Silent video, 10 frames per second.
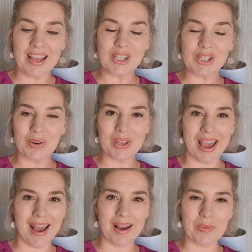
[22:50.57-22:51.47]
so
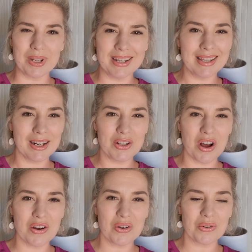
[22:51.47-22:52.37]
yeah, we didn't get along